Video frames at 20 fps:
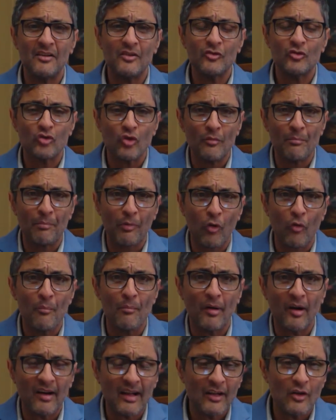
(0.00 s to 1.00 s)
through
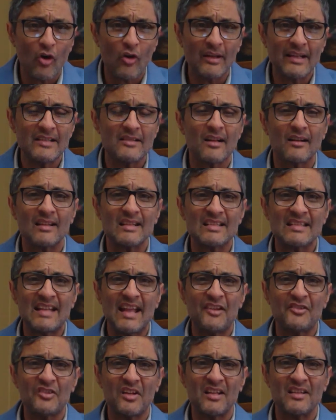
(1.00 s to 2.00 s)
Bloomberg and all these other
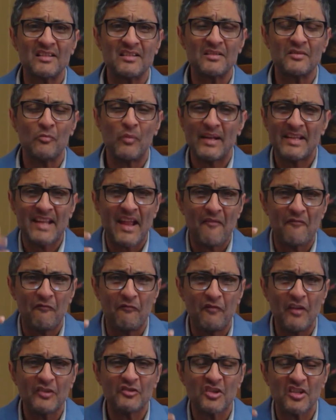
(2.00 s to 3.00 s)
stations with their
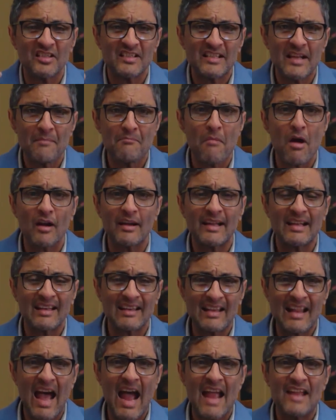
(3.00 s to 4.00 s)
vicious demonic
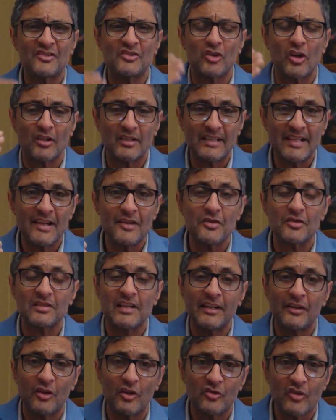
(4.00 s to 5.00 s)
lies continuously
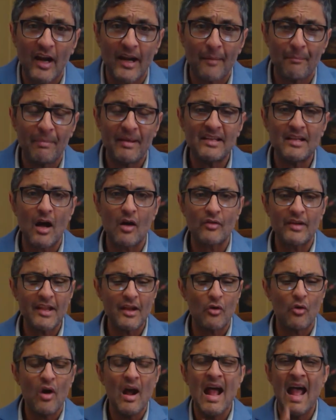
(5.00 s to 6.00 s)
to try to beat down
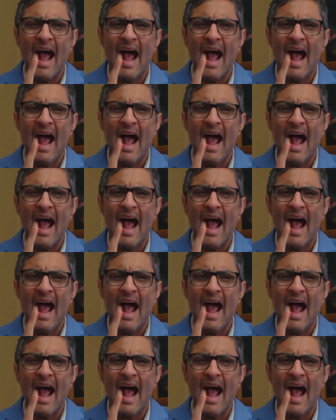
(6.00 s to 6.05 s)
Neo,